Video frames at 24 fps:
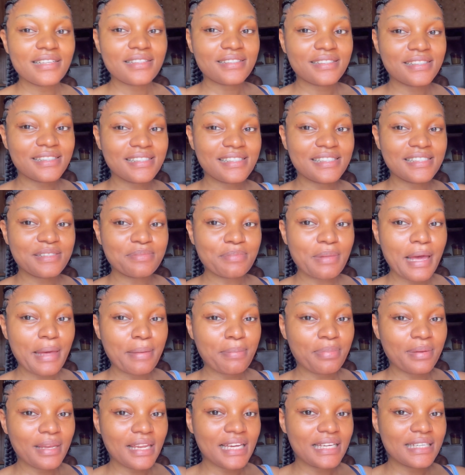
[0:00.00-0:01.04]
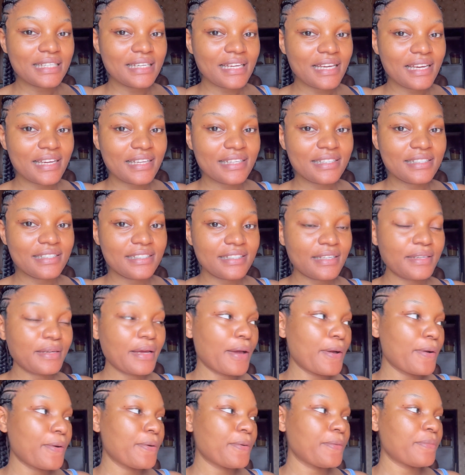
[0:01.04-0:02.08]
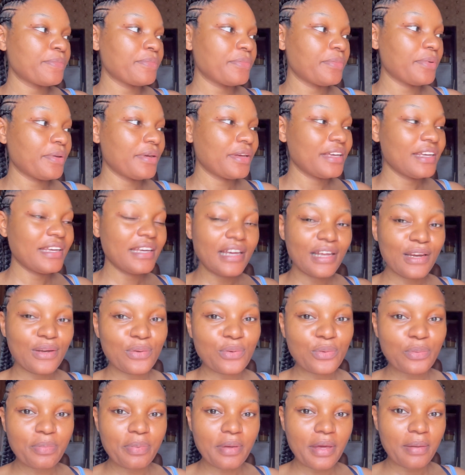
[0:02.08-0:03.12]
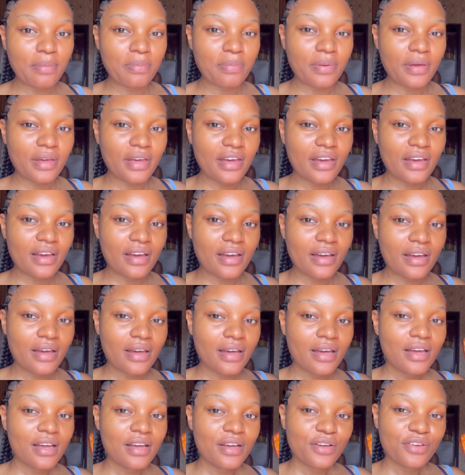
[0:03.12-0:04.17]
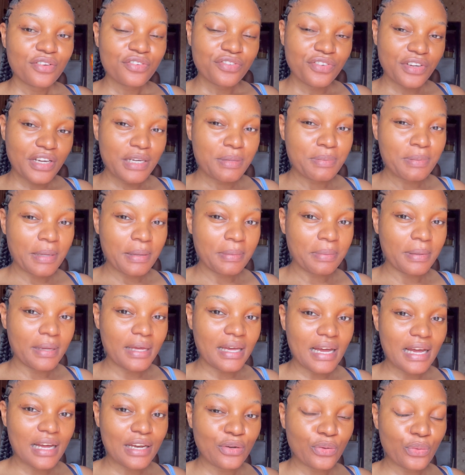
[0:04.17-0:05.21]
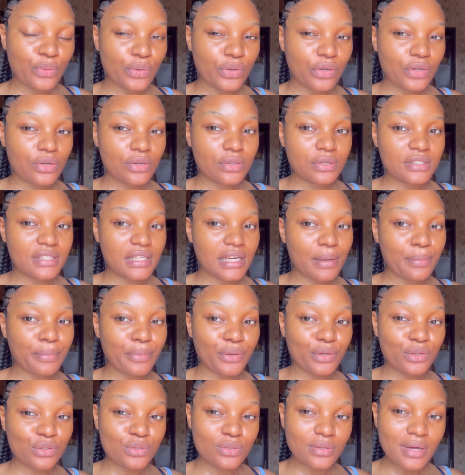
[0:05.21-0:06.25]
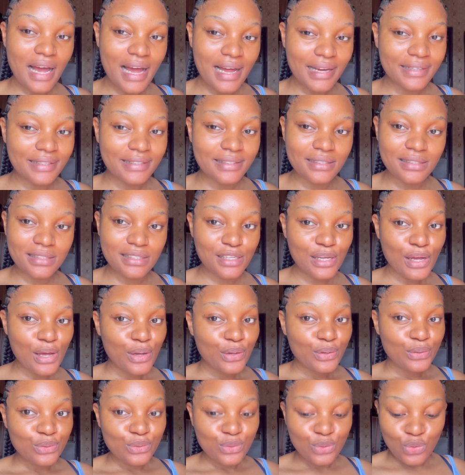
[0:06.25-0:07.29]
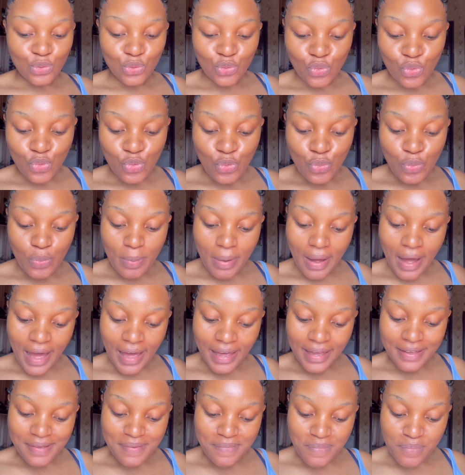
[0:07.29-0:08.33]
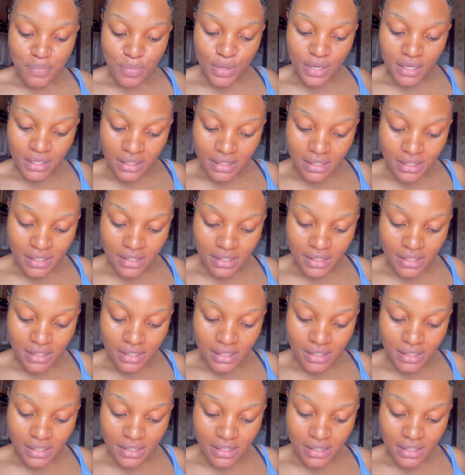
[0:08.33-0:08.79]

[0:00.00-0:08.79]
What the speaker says: This is my blended yellow pepper, red pepper and onions, and I'm going to add it to my meat